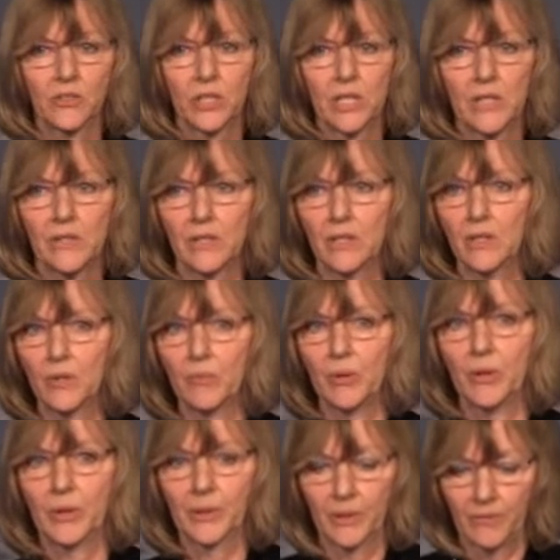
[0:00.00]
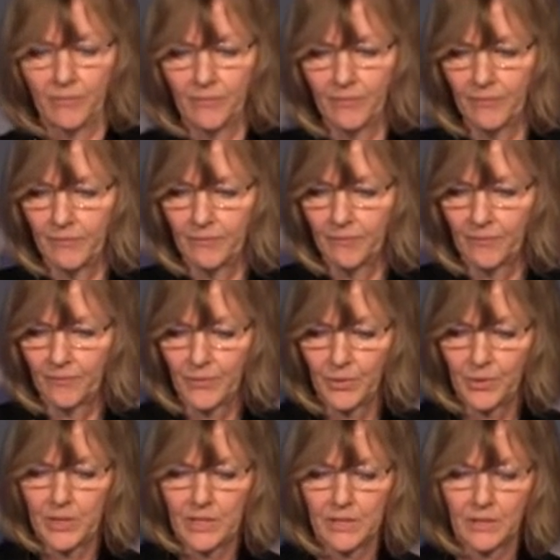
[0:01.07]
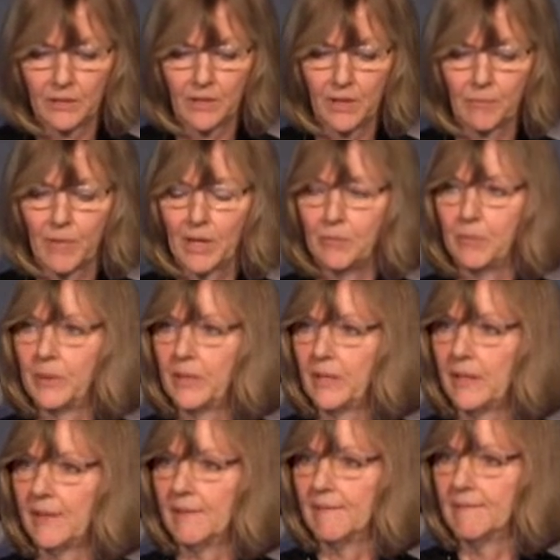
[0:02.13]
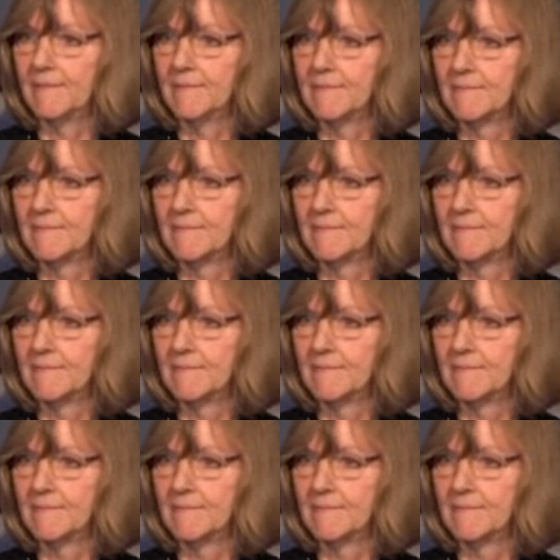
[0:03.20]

she's in the book. Who do you think that might be?